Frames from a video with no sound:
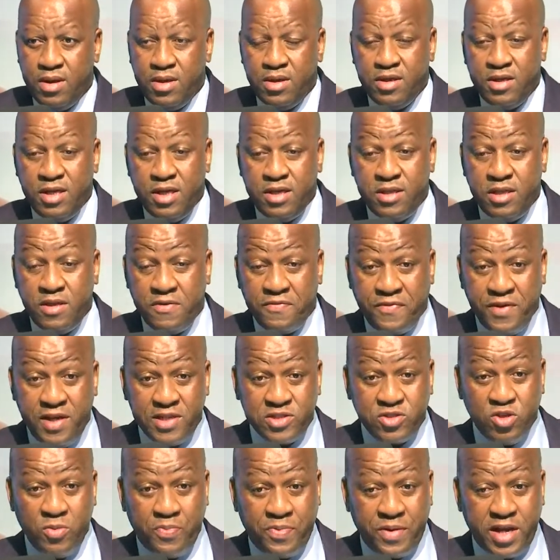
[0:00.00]
The
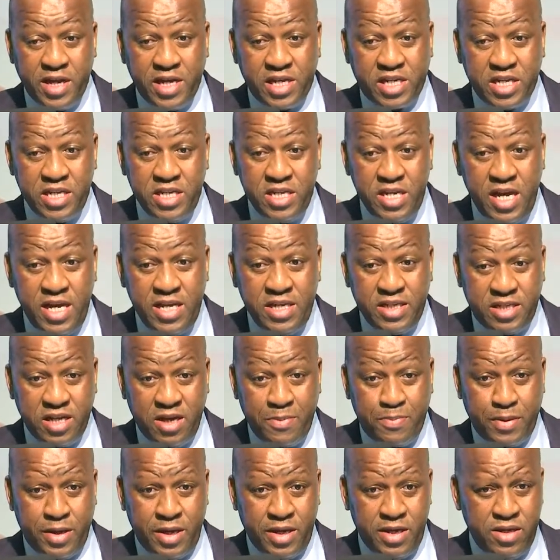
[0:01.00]
first operation here in
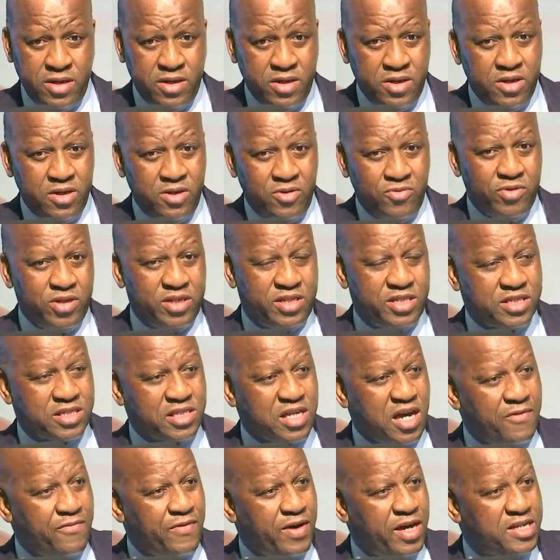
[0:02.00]
Durban, we
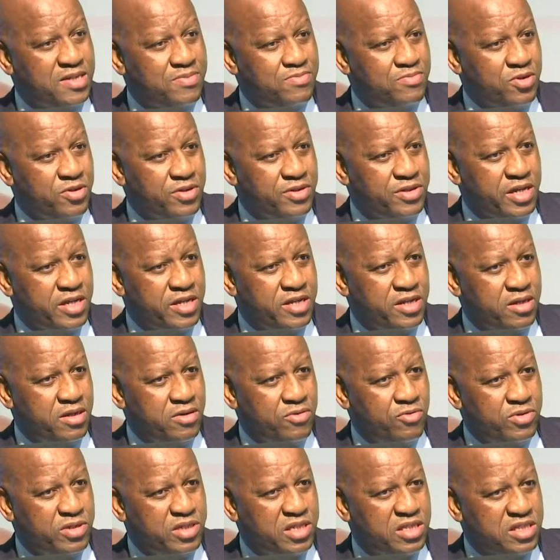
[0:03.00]
discovered
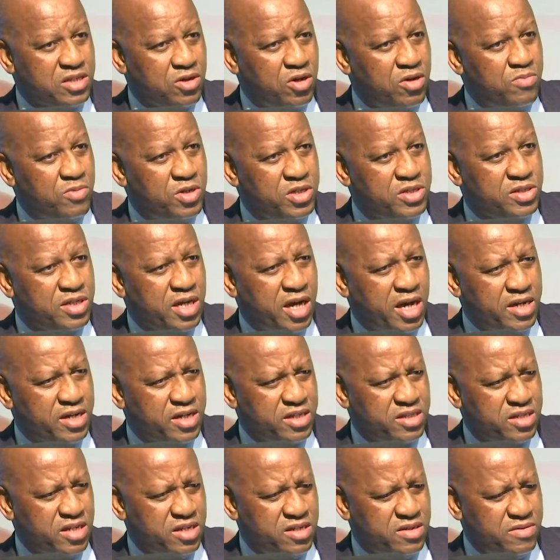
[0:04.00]
almost
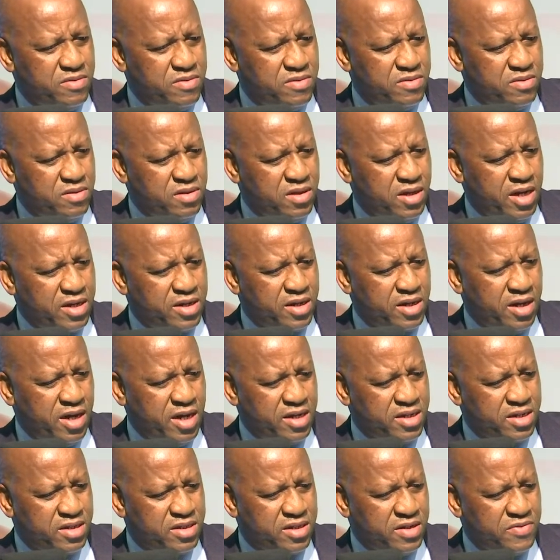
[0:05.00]

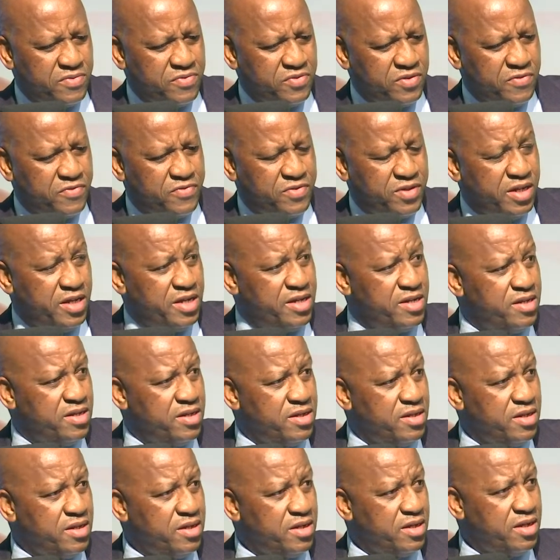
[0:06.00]

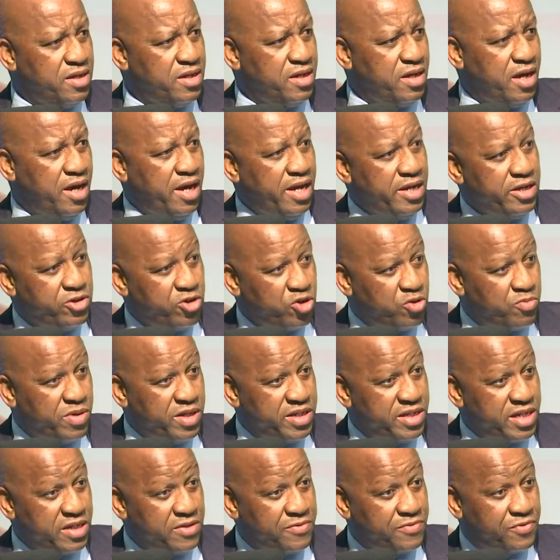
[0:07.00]
115
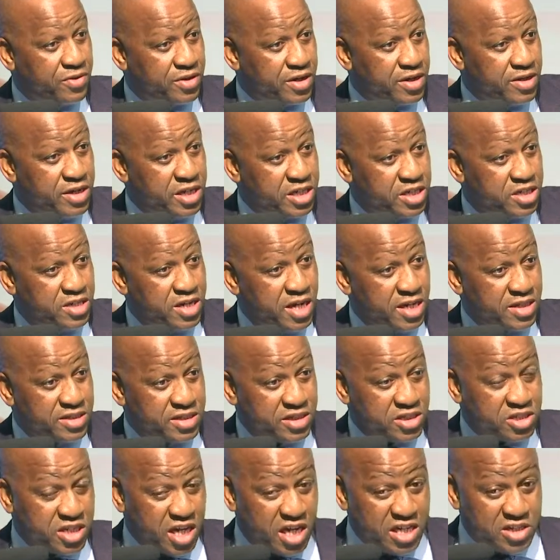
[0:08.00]
undocumented foreign nationals
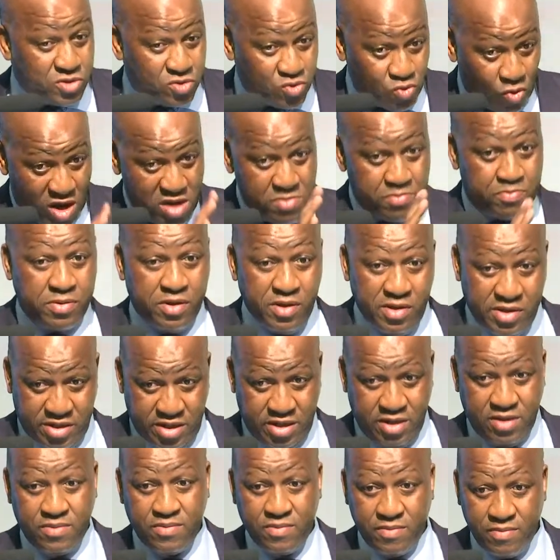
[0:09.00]
in just one
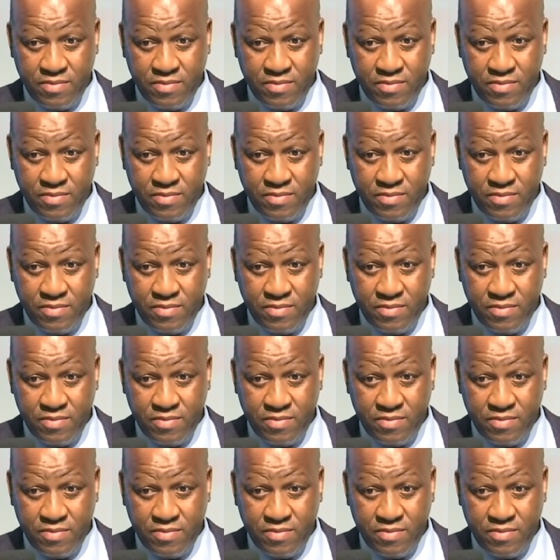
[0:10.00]
building.